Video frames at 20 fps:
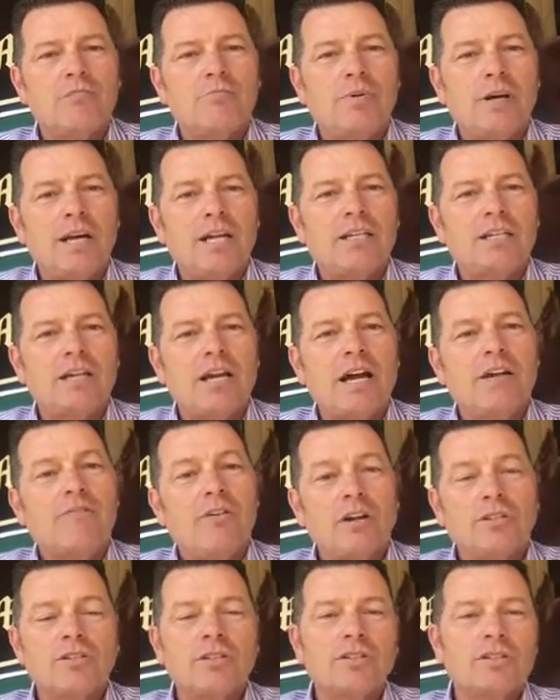but I've
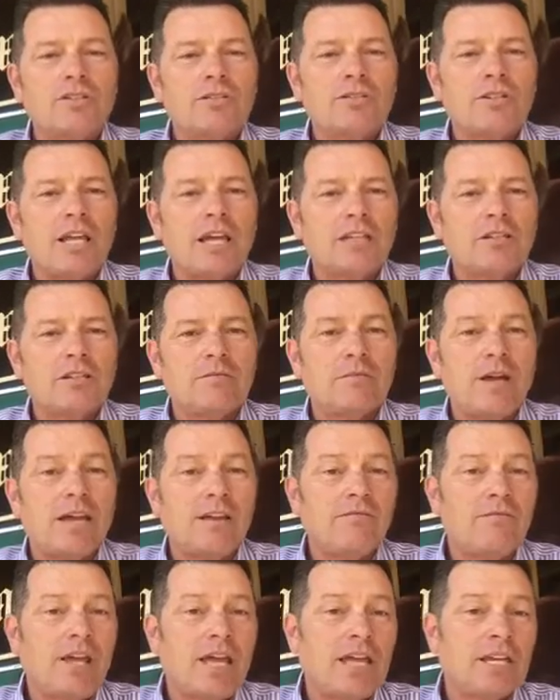also used that to my
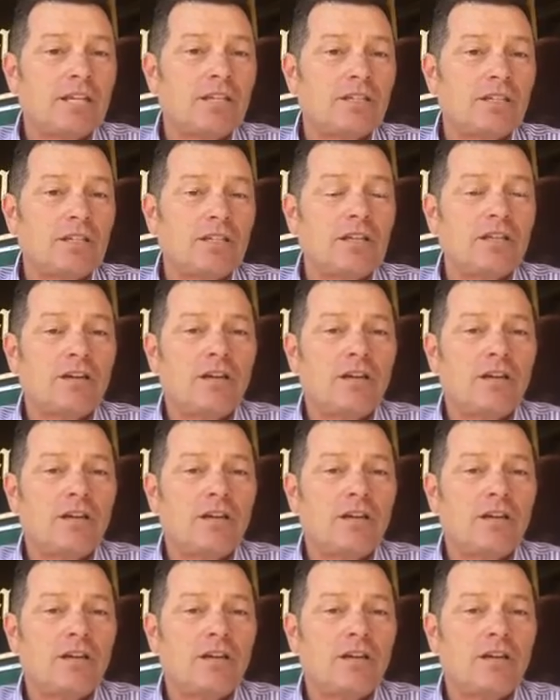advantage